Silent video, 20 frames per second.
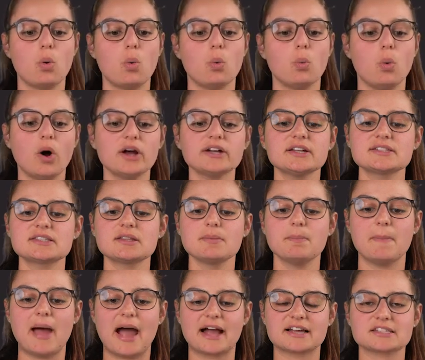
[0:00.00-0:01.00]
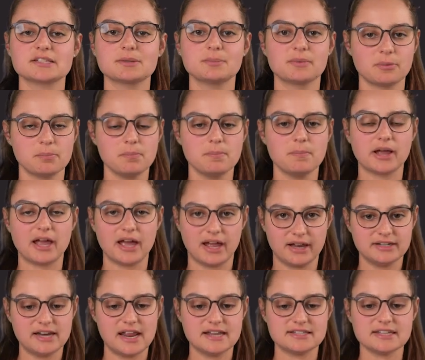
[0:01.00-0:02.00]
what is the maximum
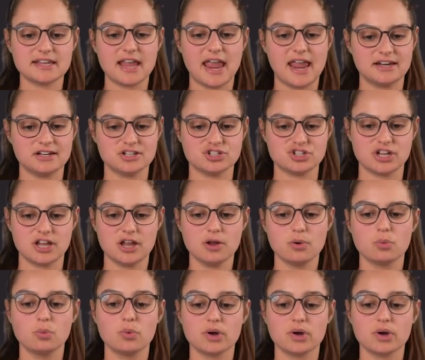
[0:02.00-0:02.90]
kinetic energy